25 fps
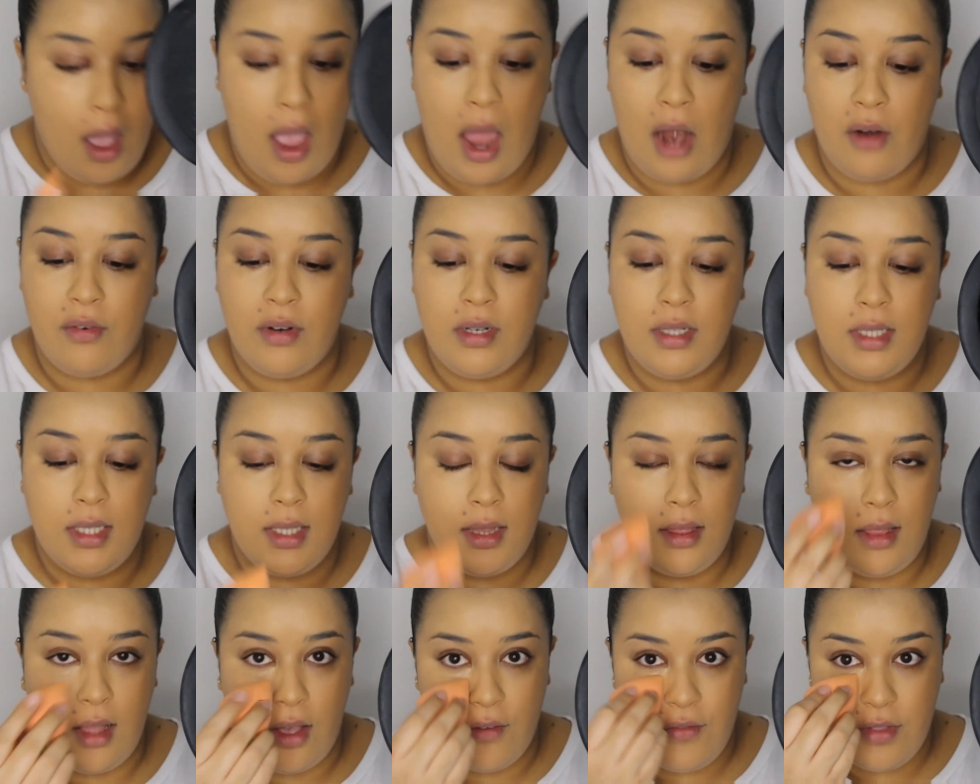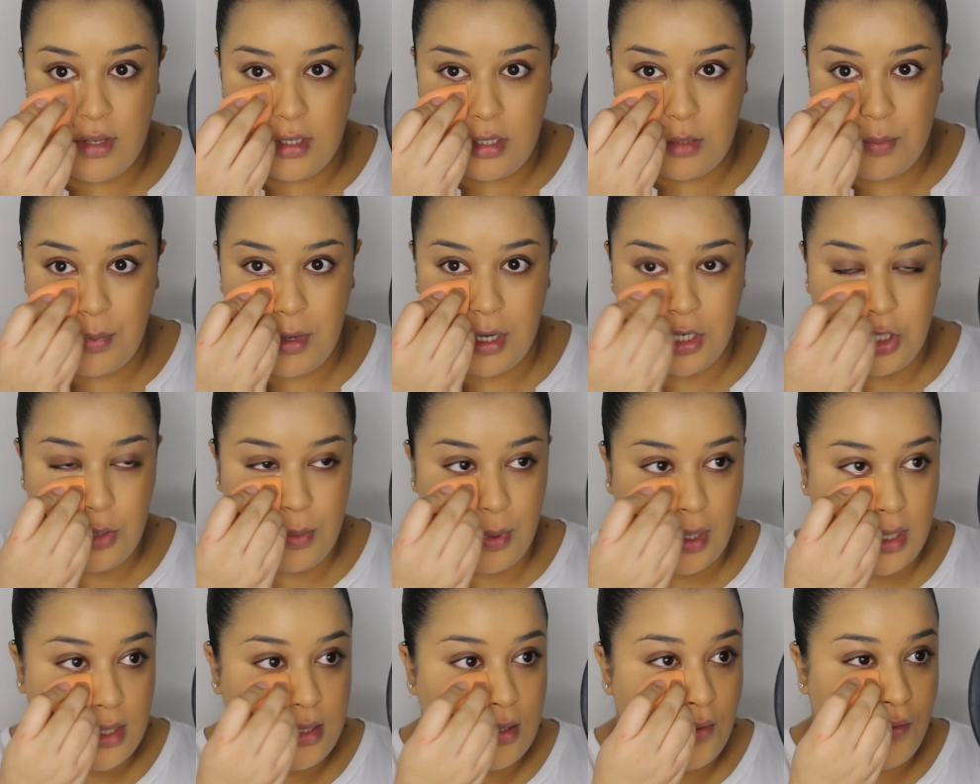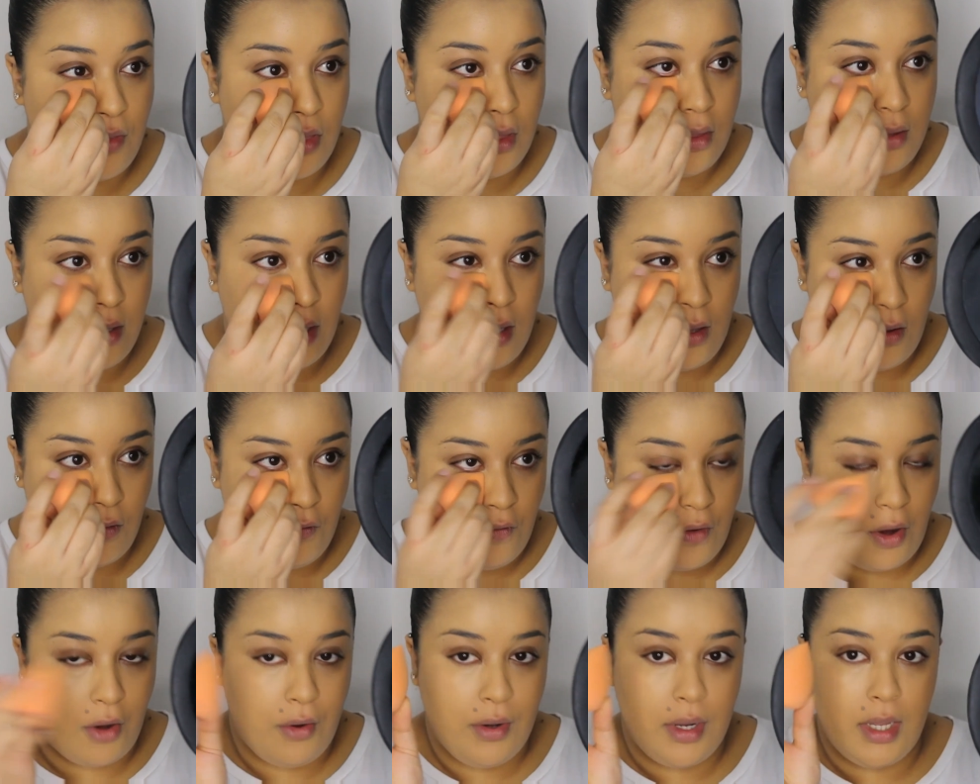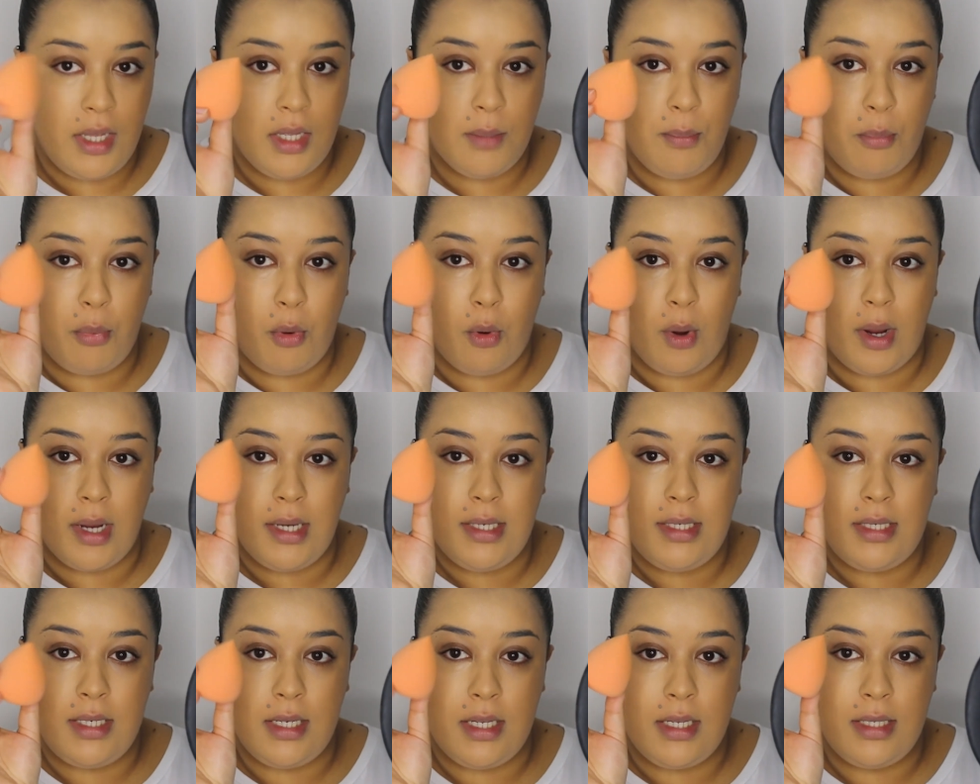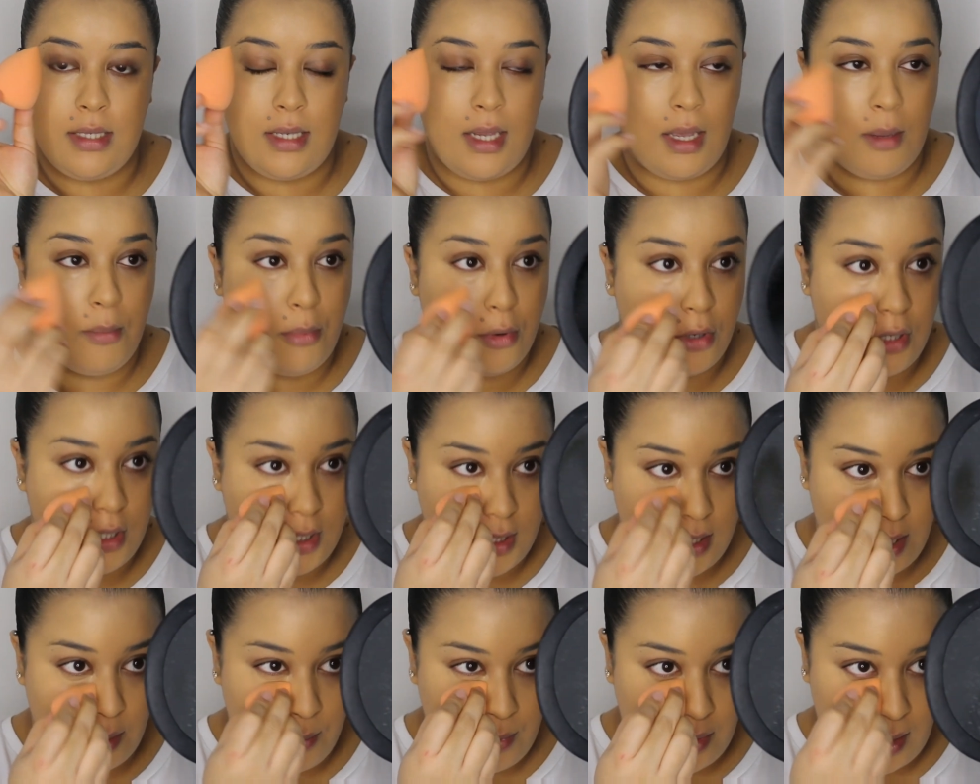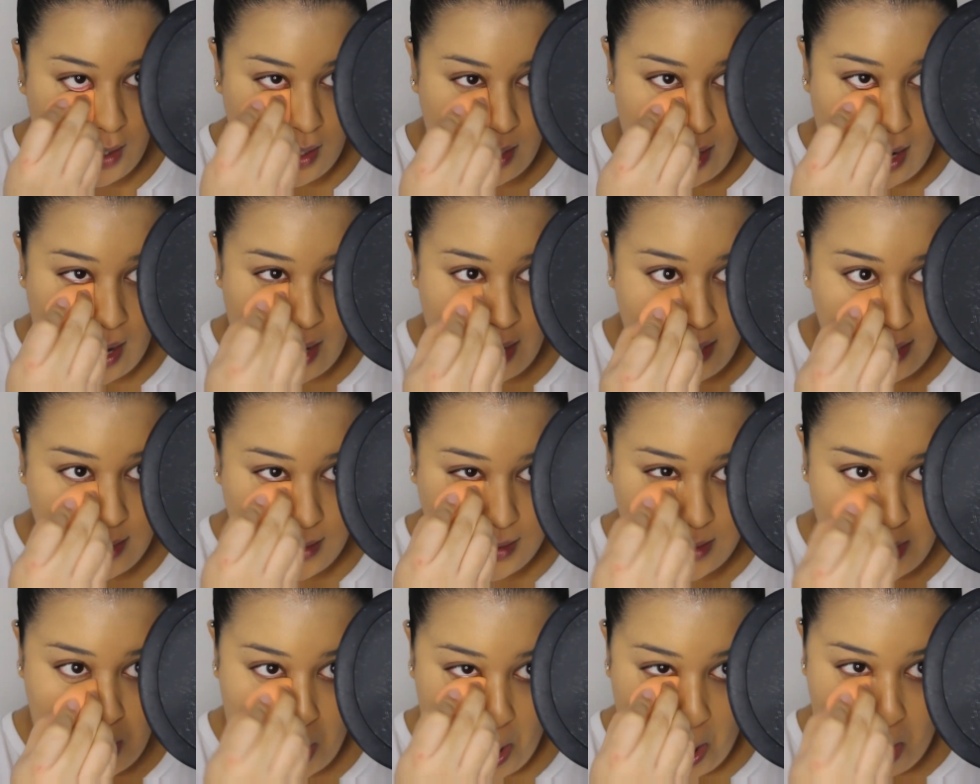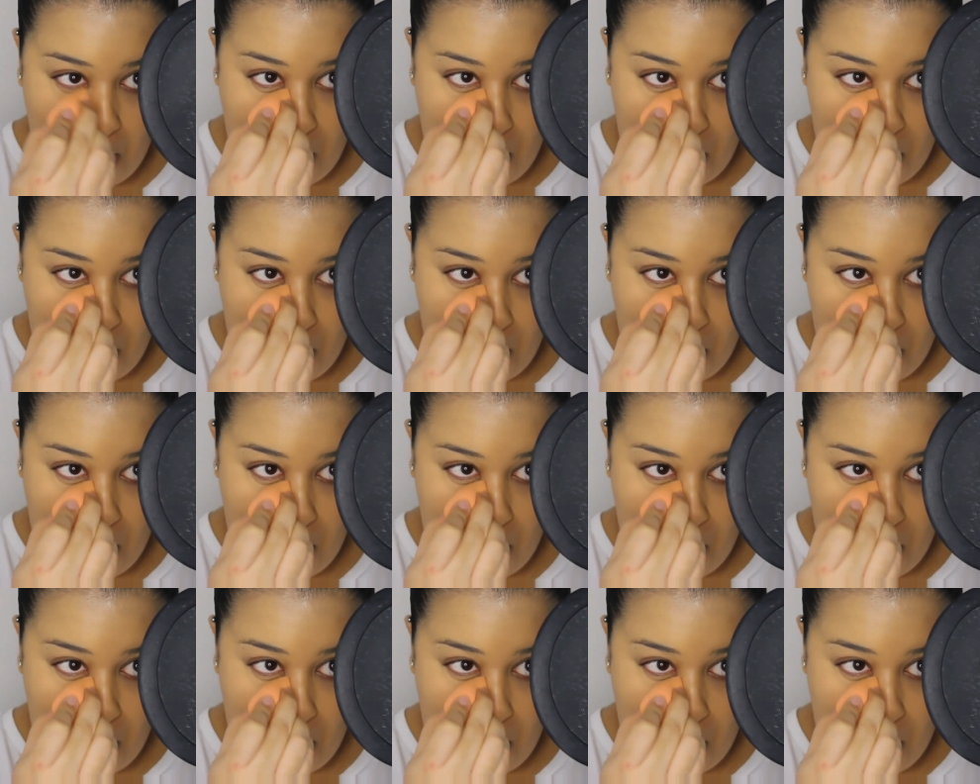I really love this sponge because of the very pointy tapered tip that it has.